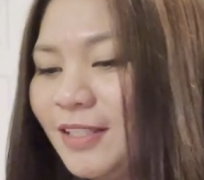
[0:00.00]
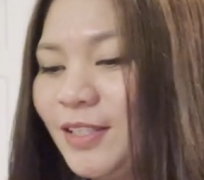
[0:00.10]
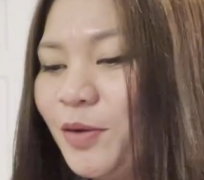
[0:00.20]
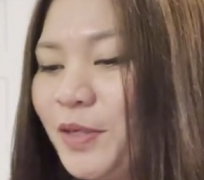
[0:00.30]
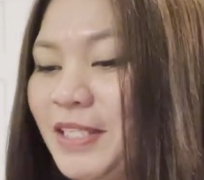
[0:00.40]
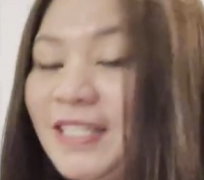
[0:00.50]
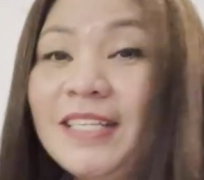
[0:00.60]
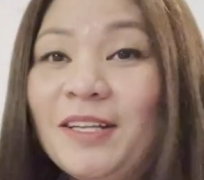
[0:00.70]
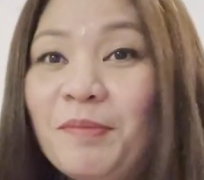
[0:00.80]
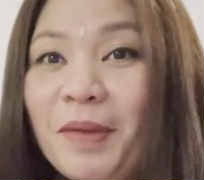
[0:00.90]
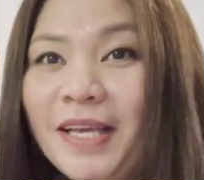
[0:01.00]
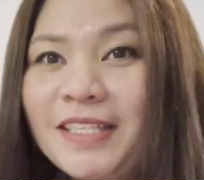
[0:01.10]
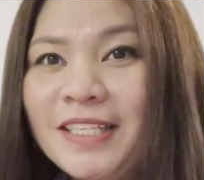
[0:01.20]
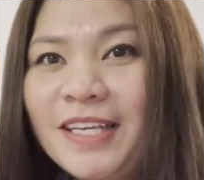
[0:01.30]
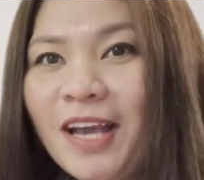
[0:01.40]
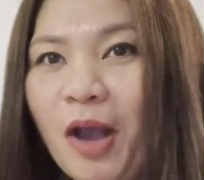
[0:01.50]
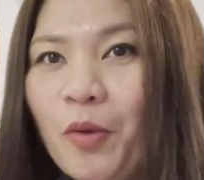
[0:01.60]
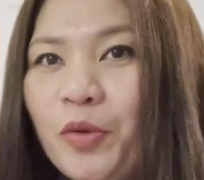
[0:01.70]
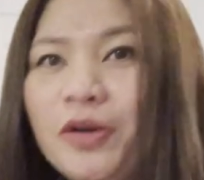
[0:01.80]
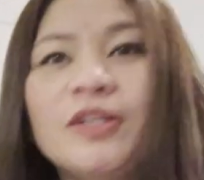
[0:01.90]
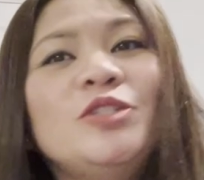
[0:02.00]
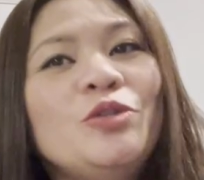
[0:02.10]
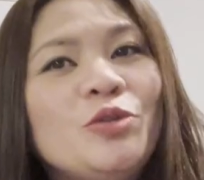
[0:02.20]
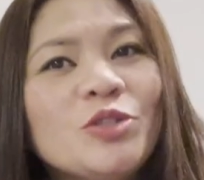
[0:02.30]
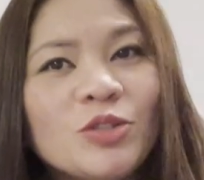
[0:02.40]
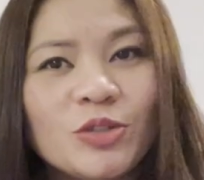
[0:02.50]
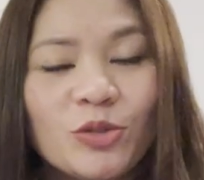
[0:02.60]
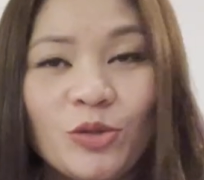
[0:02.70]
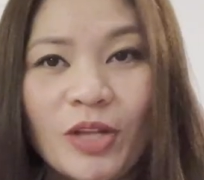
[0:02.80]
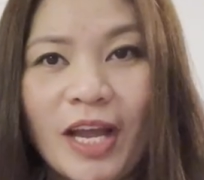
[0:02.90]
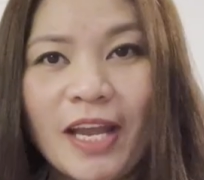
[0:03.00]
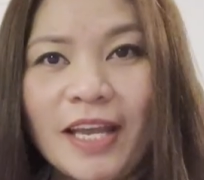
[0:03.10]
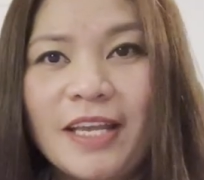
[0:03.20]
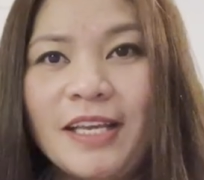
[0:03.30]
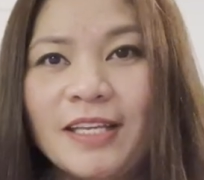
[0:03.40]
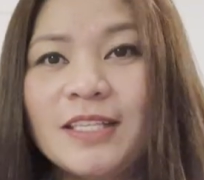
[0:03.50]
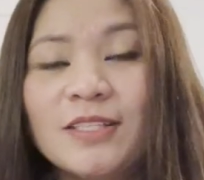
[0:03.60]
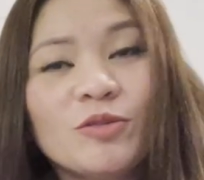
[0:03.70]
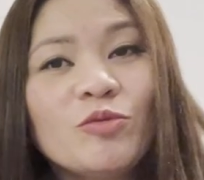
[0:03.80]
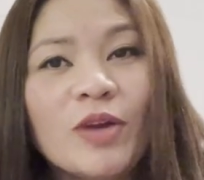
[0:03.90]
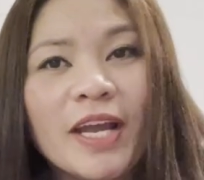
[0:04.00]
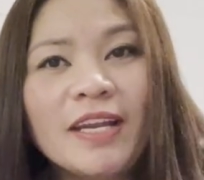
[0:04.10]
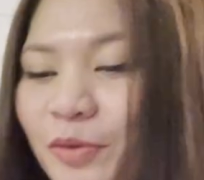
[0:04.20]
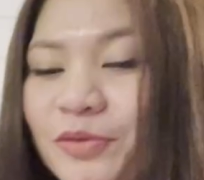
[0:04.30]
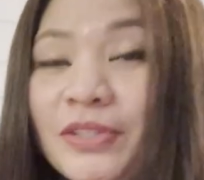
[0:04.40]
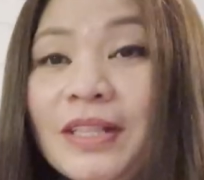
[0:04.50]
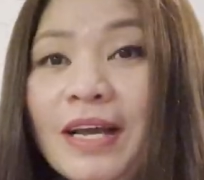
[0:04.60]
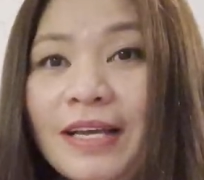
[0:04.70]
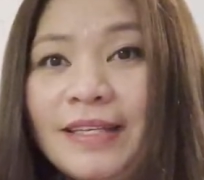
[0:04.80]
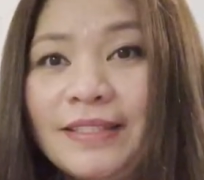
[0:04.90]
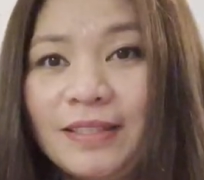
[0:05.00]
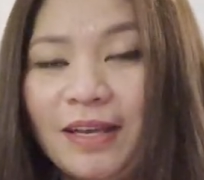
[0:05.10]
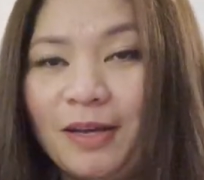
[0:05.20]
so isn't it amazing, our juice today is red sliced